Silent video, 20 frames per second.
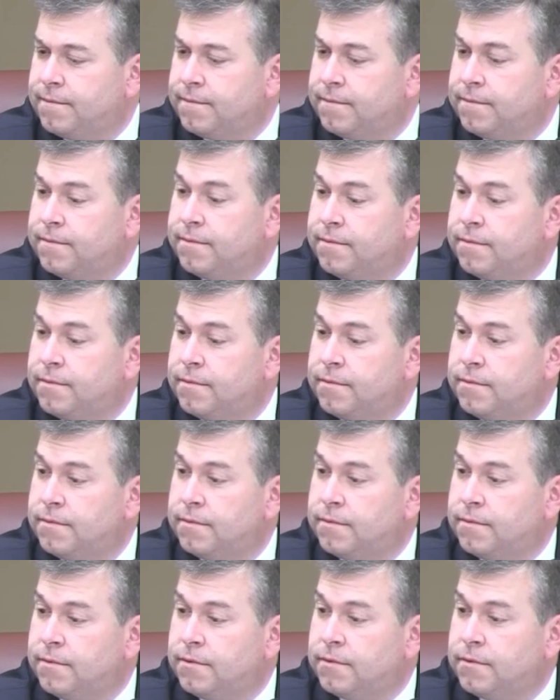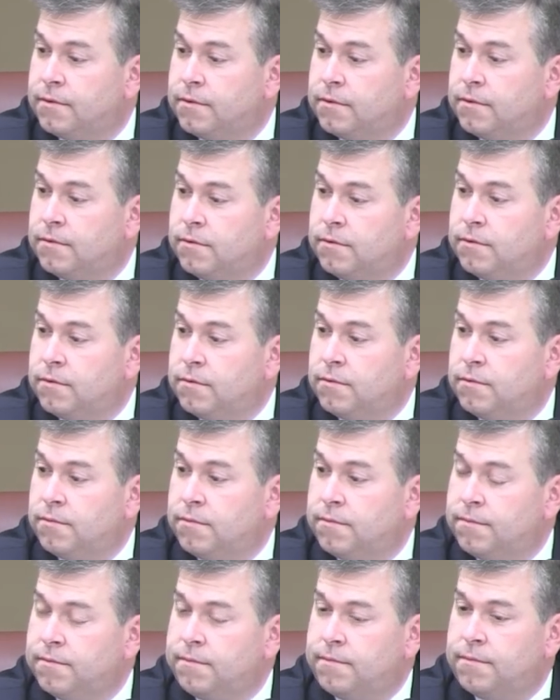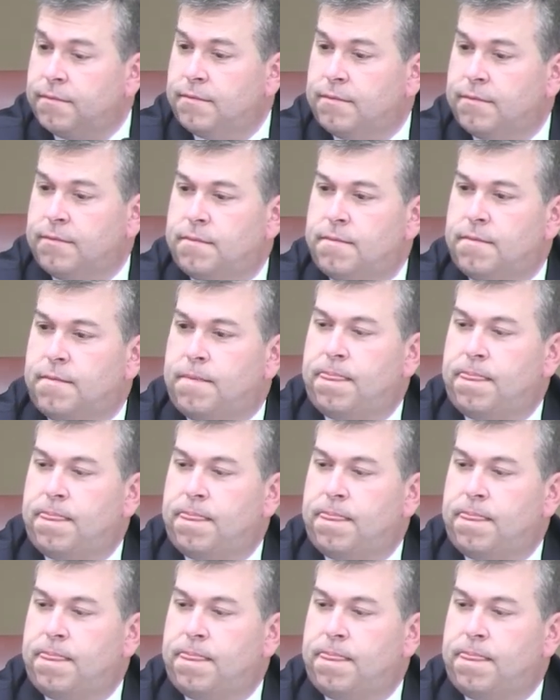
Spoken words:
This person isn't speaking.